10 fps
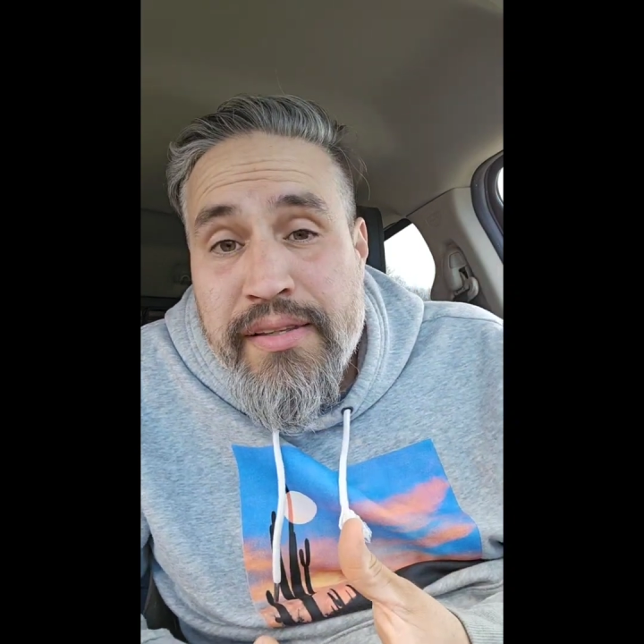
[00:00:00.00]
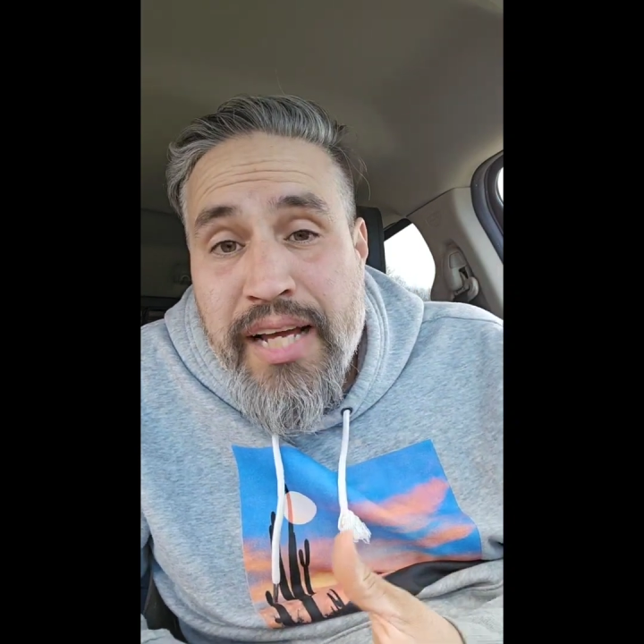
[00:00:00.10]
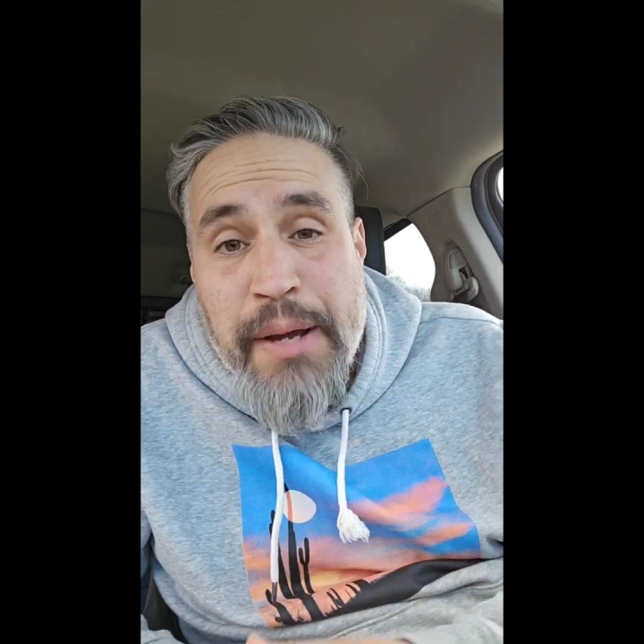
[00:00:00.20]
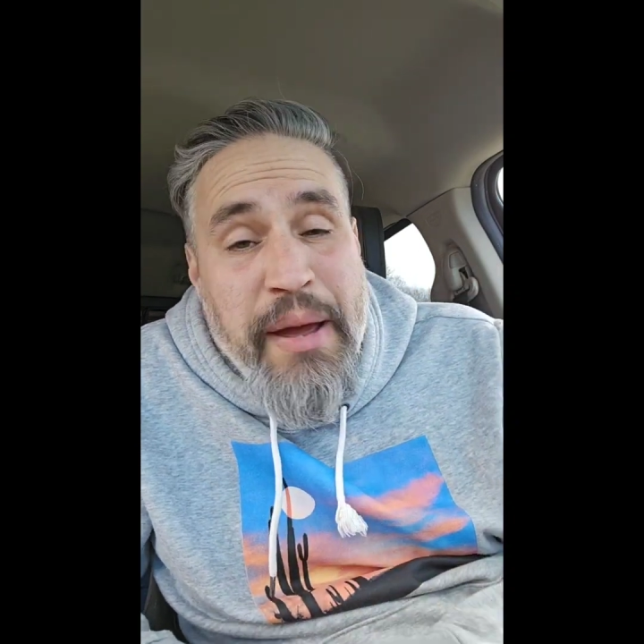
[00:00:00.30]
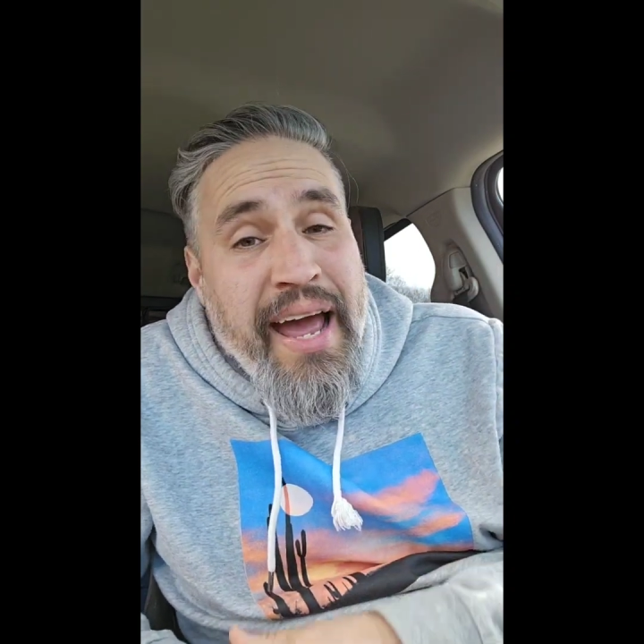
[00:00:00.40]

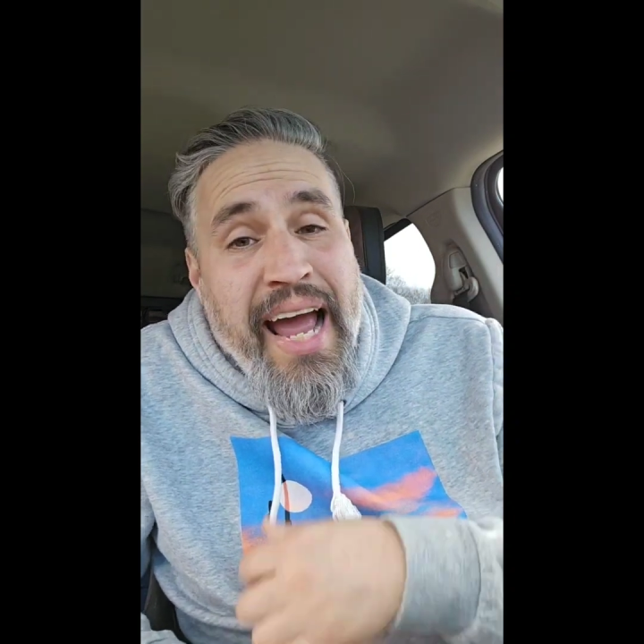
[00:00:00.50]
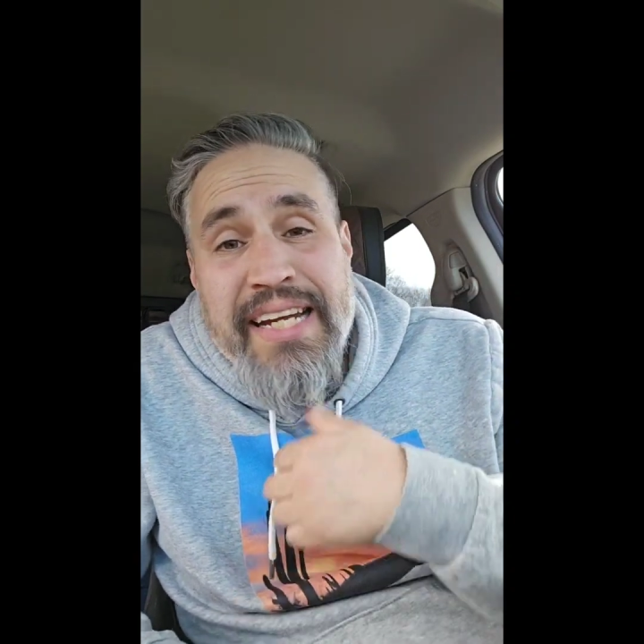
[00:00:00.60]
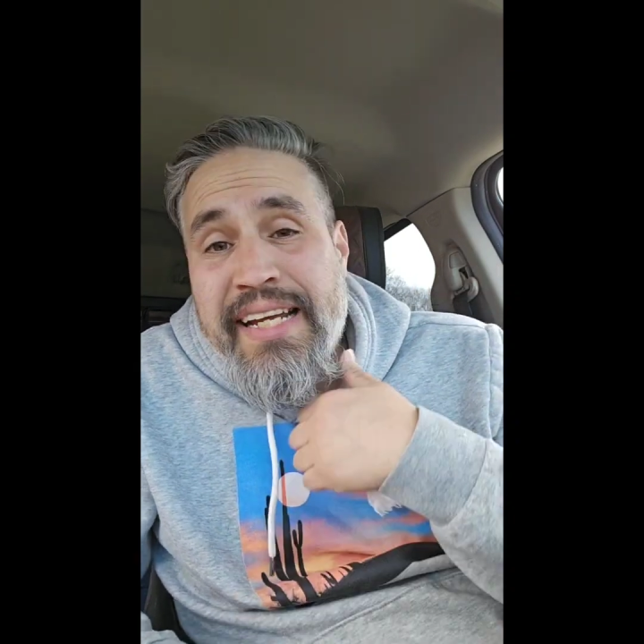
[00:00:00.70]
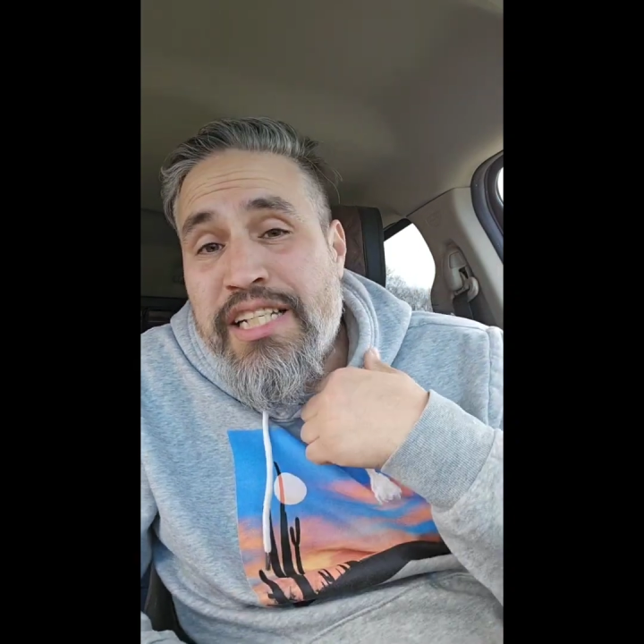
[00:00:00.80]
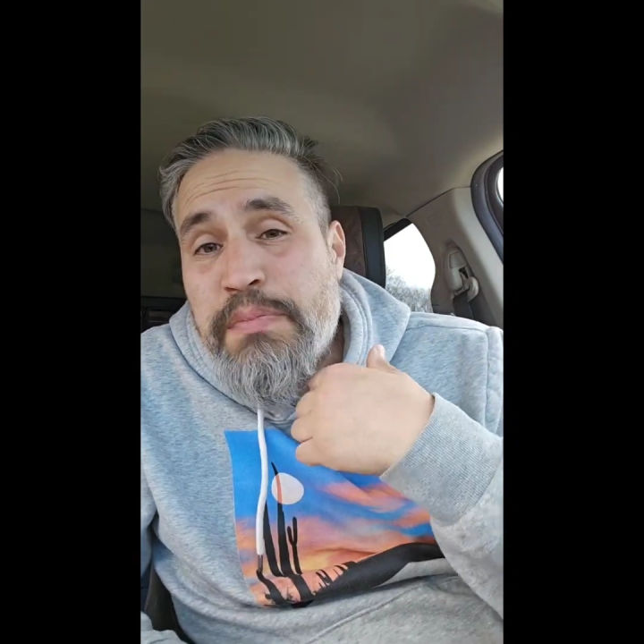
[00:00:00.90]
time. I had
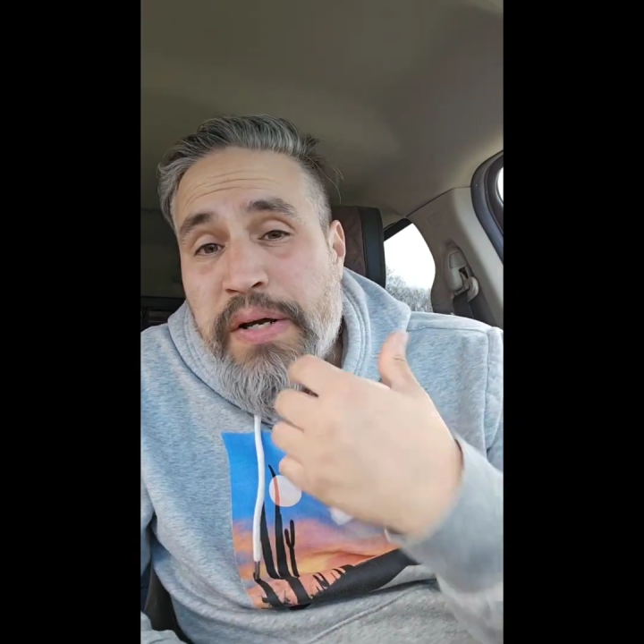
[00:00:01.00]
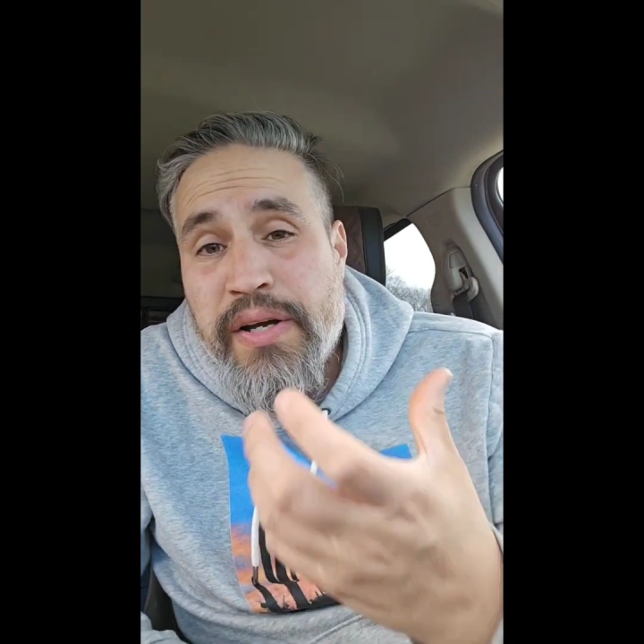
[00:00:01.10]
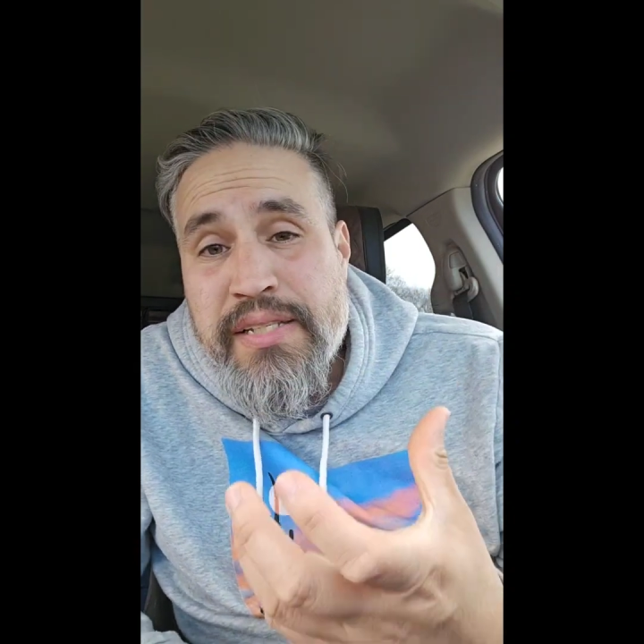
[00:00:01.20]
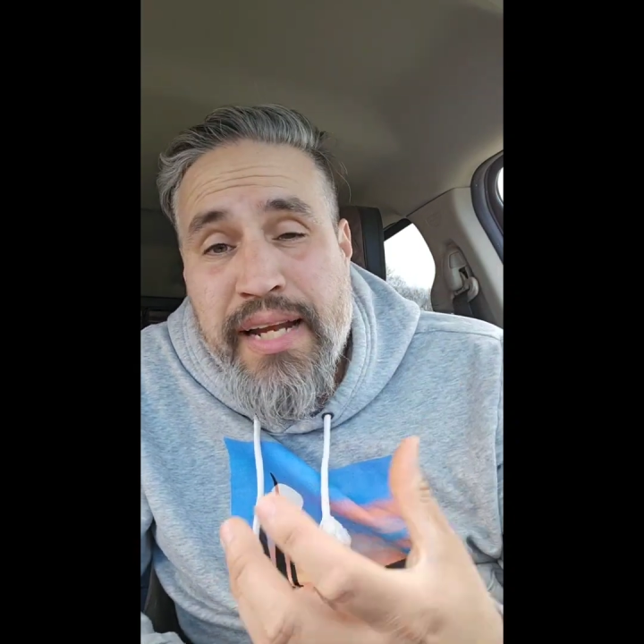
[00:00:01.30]
to experience it.